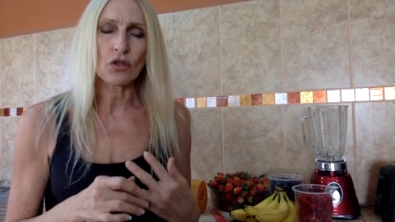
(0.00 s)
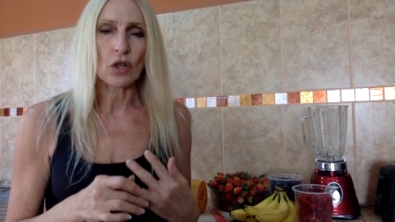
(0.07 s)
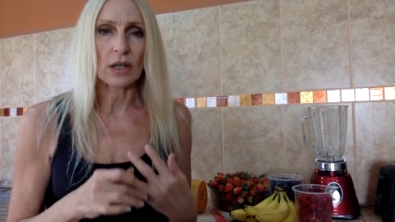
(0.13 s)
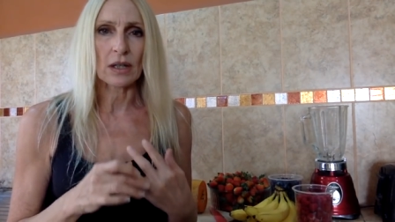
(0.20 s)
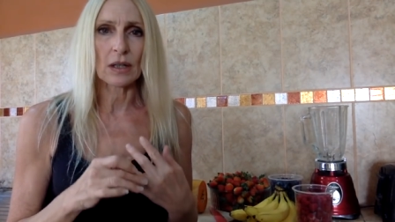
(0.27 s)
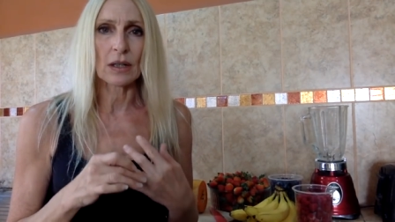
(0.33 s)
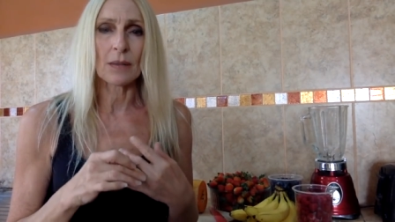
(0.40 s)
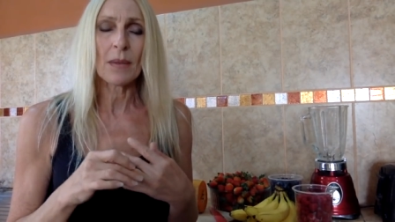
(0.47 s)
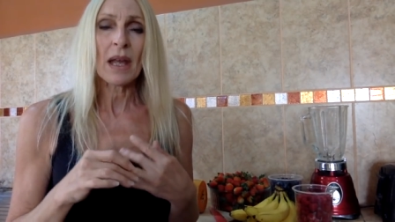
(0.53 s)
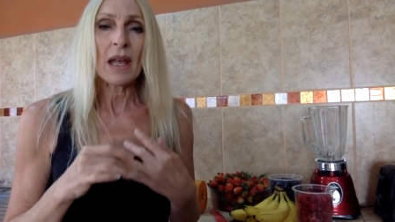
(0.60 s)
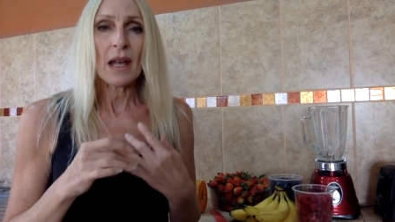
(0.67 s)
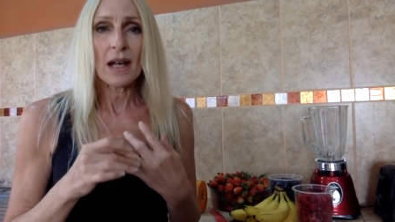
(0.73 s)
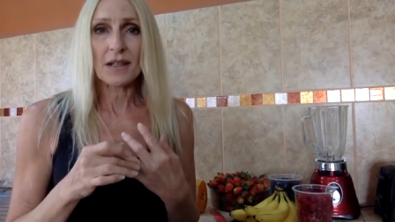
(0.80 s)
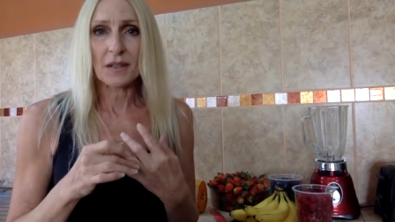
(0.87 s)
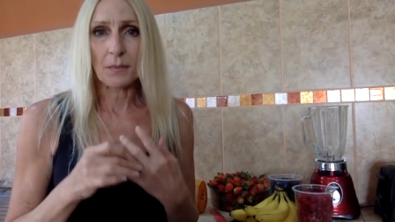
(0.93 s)
Jacob
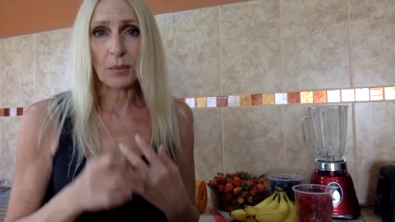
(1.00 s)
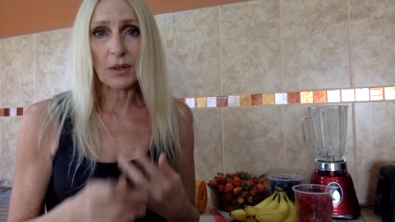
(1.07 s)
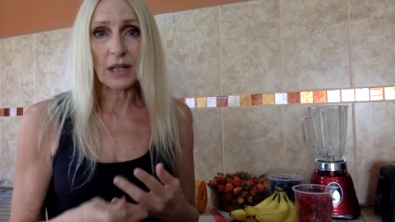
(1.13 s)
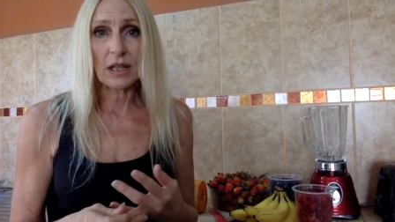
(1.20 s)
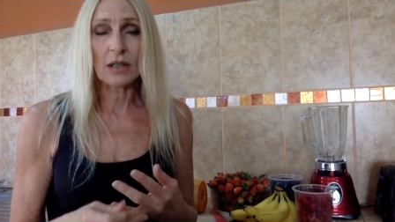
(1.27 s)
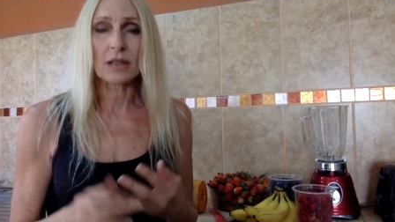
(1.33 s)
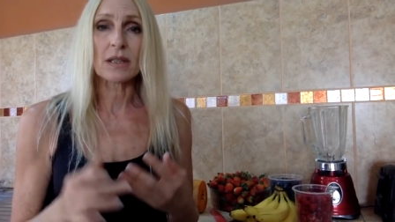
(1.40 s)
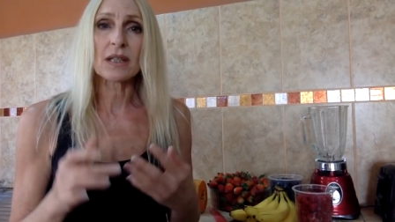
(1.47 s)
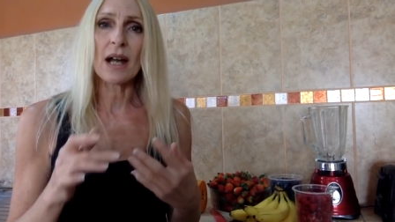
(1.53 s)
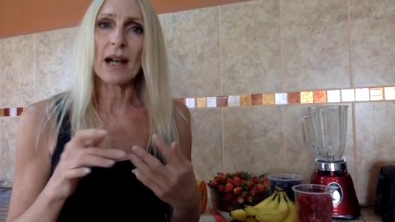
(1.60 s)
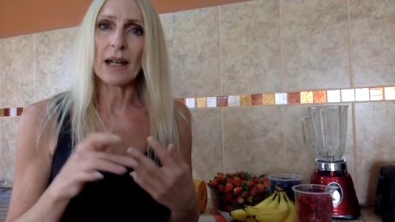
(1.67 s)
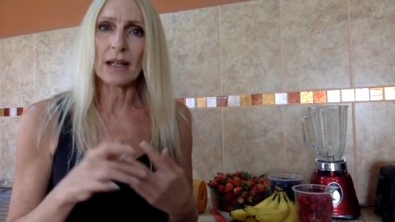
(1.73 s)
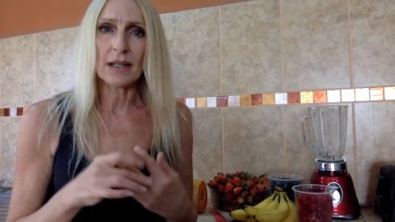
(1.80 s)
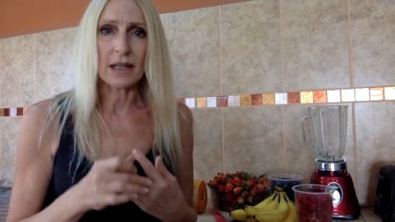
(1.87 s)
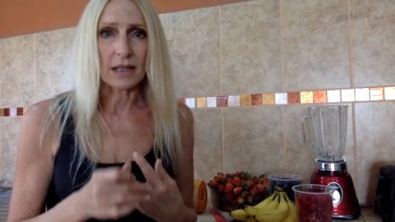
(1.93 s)
has a pretty good
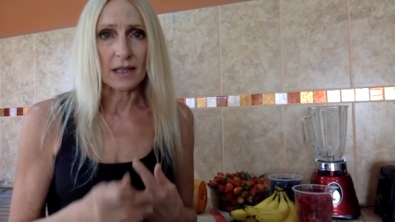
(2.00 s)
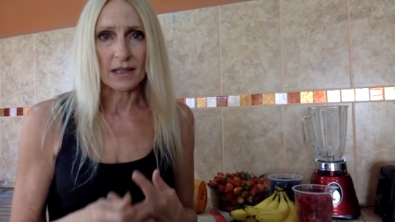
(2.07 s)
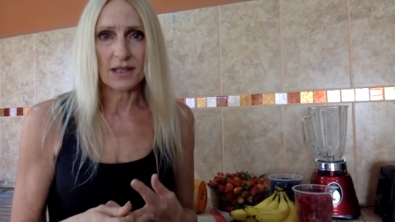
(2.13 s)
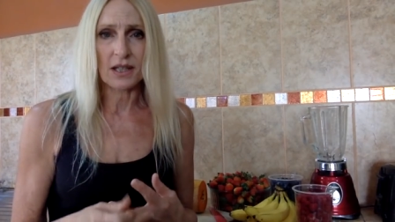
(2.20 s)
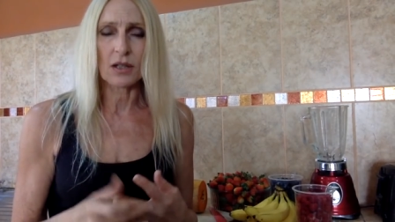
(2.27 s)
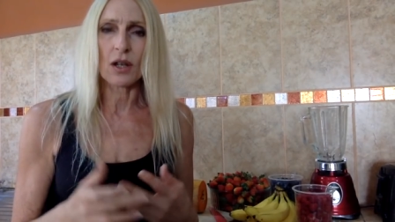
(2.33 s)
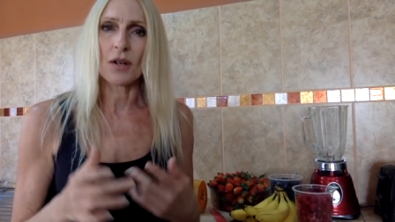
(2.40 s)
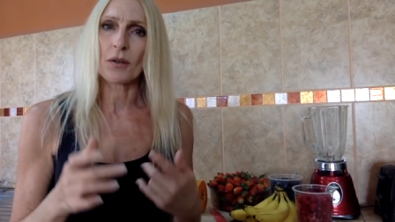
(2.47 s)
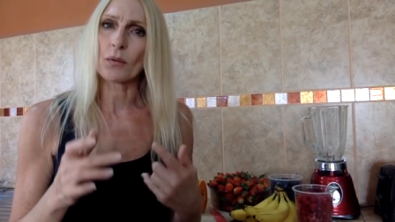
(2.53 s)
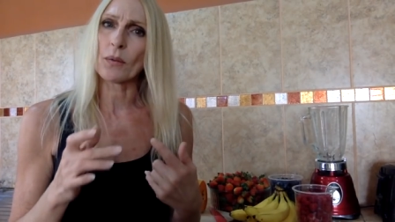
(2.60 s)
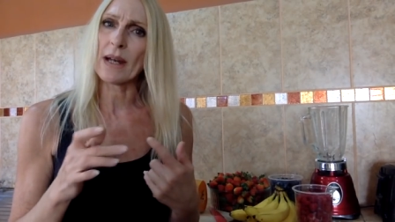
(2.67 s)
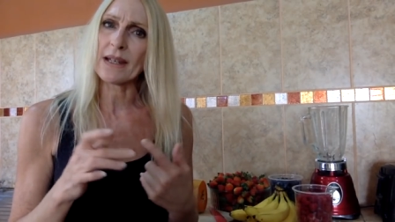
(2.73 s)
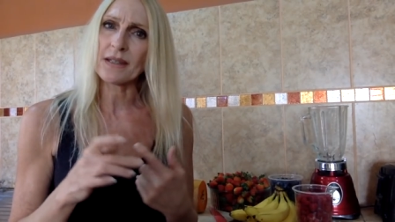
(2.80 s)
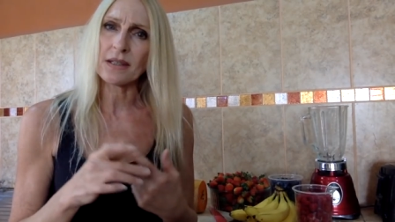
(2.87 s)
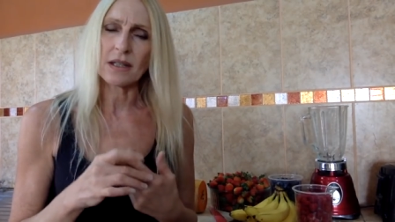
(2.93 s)
diet. He gets a lot of
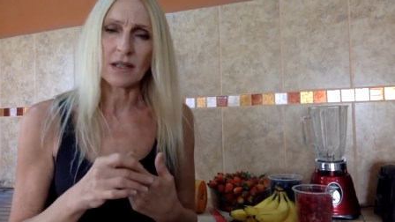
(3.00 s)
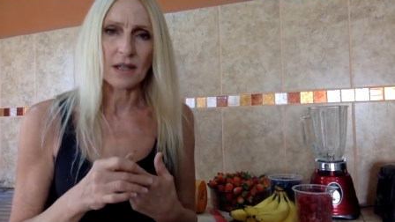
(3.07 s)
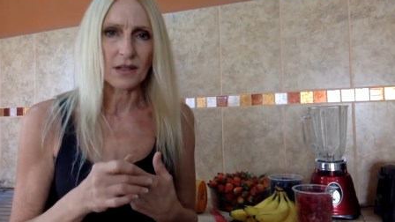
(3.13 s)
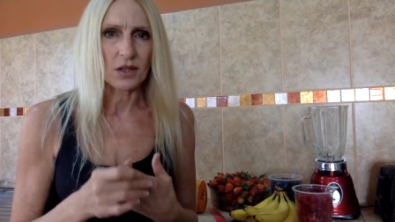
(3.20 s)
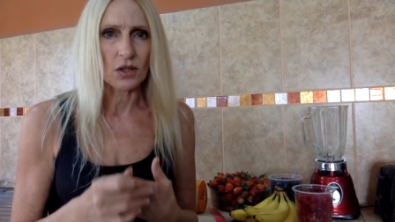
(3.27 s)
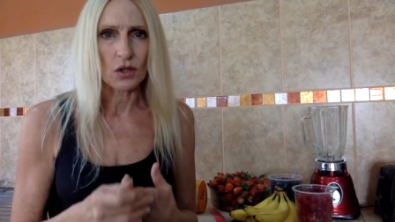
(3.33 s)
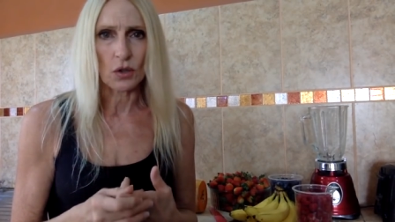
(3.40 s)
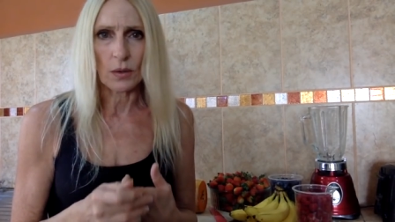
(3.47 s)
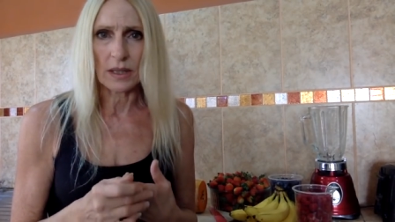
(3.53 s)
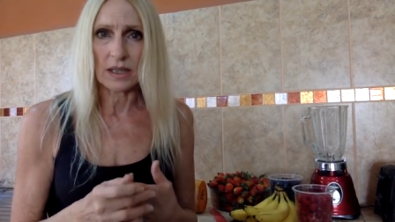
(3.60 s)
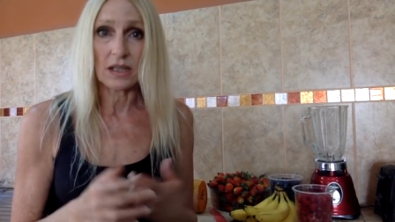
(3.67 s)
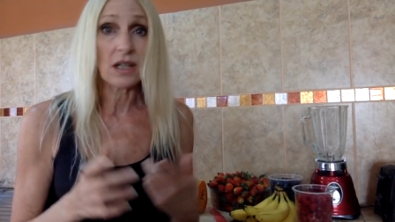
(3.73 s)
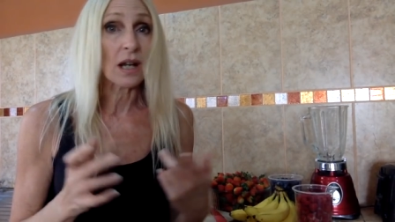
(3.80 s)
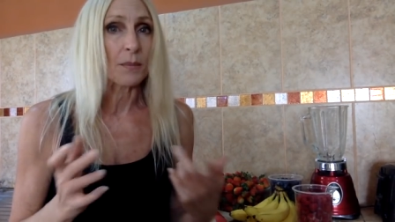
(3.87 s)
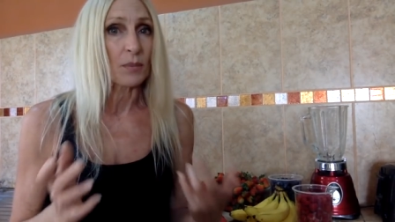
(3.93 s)
rest. He doesn't do
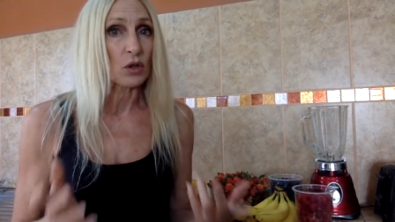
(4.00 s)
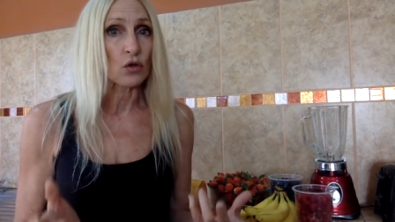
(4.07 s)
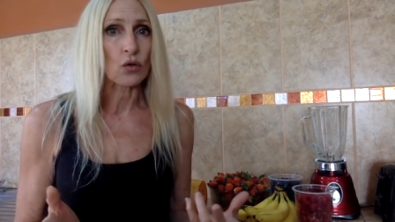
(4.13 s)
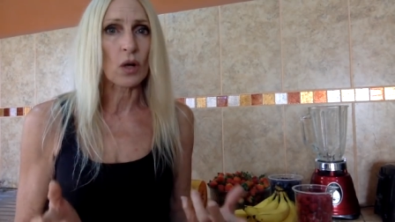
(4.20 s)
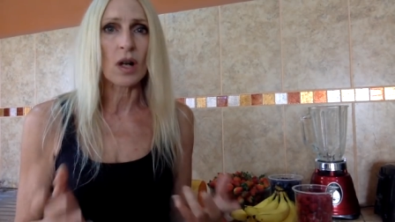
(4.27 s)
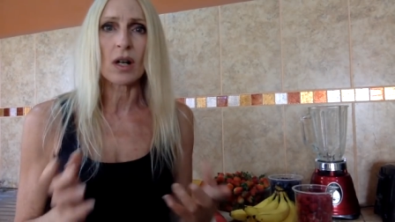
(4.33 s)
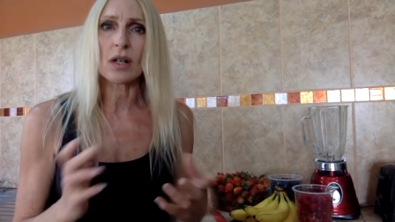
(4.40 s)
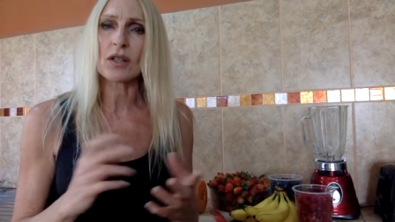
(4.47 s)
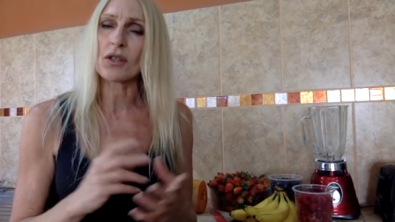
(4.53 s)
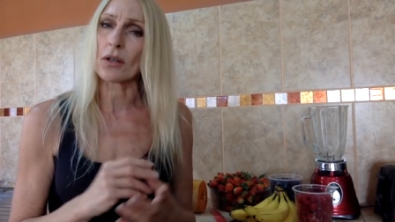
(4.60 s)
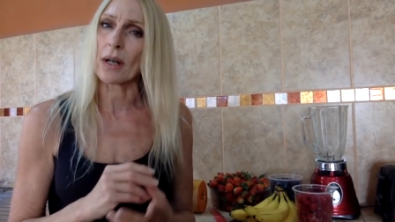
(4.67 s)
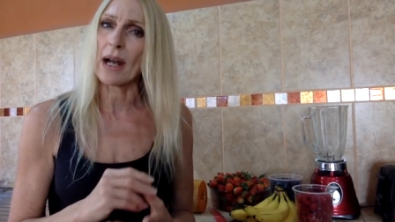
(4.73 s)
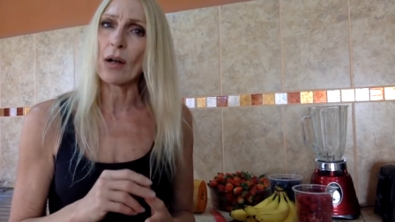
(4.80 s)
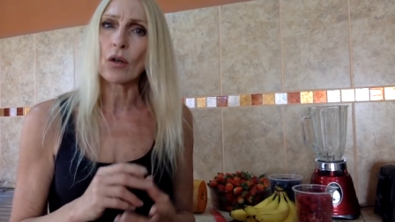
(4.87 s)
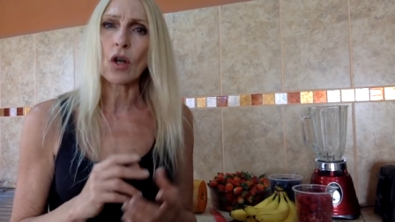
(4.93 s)
any type of drugs
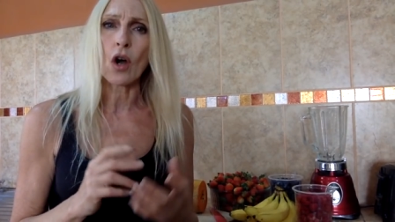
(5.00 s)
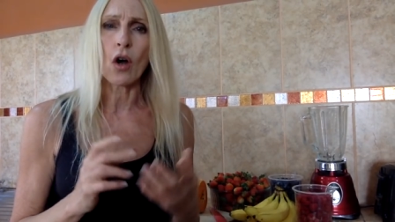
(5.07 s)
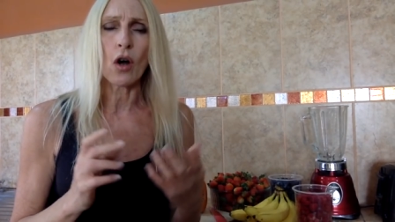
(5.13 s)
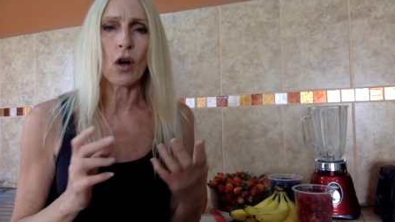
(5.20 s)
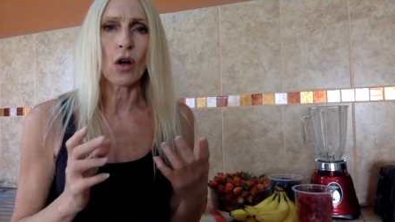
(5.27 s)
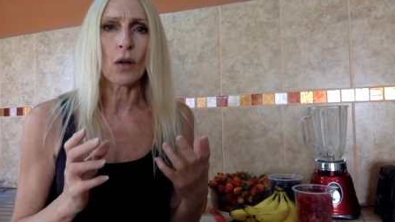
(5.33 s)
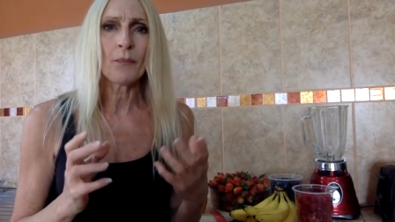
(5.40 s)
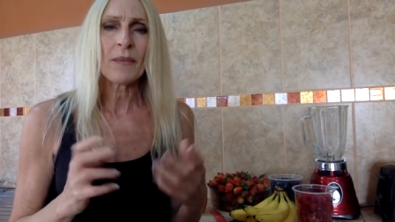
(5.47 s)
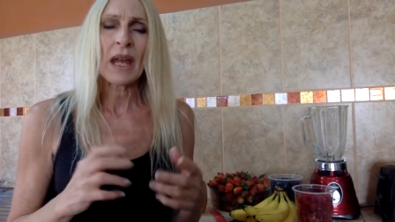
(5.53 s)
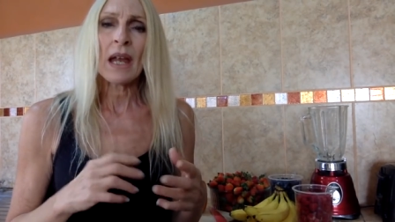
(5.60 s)
or alcohol.